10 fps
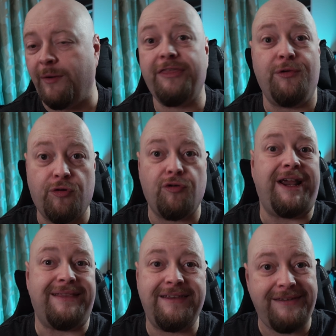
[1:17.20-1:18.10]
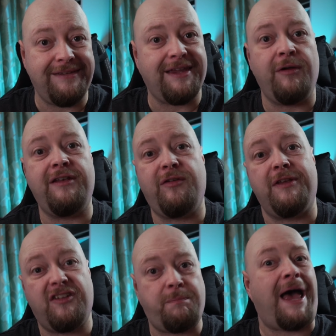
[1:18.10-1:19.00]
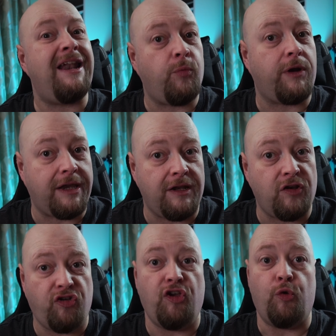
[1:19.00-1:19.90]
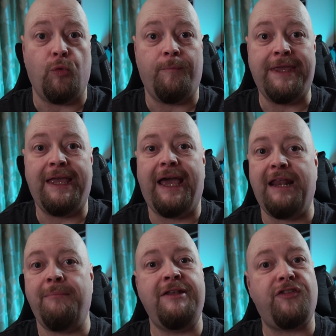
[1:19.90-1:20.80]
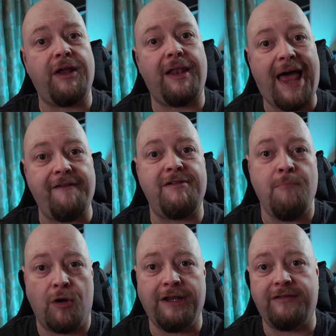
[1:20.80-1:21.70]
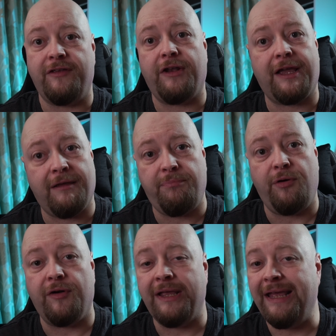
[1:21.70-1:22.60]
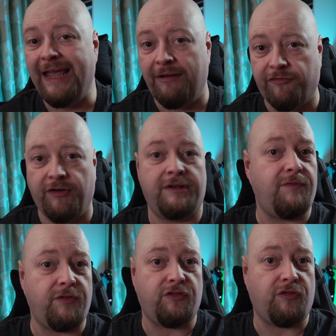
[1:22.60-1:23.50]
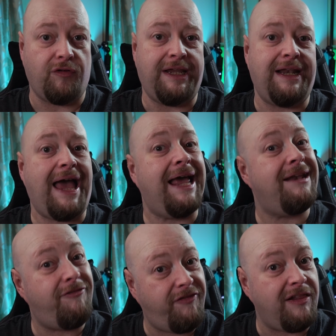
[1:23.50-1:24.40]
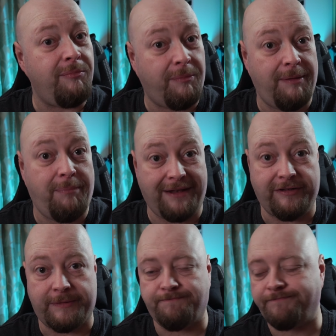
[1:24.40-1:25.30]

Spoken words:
I thought, great, this is going to expand what I can do, and it means that I'll have a monitor that I can put in front of the screen and film a bit better.